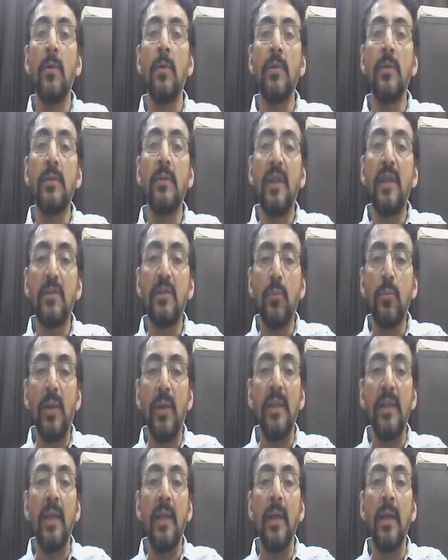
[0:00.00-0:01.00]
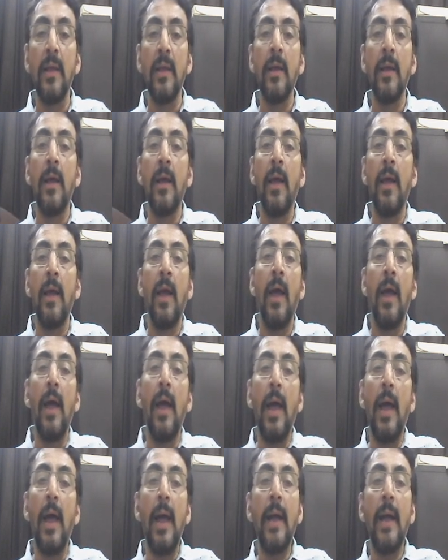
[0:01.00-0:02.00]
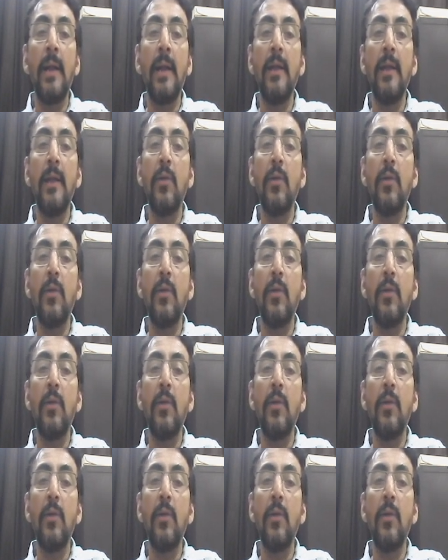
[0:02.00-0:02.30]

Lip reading: that's the one thing. And